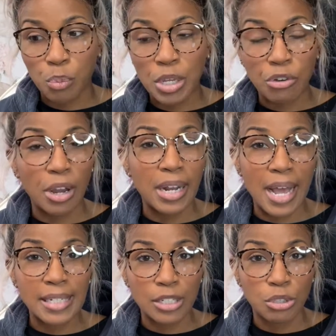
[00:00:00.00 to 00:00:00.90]
WECREAT
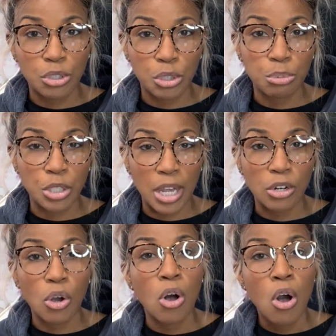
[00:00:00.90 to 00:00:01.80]
has a YouTube
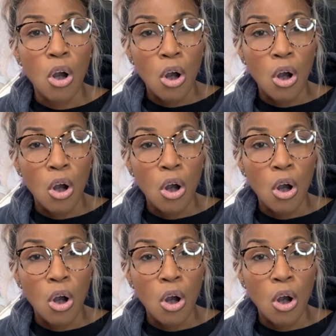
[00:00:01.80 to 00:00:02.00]
channel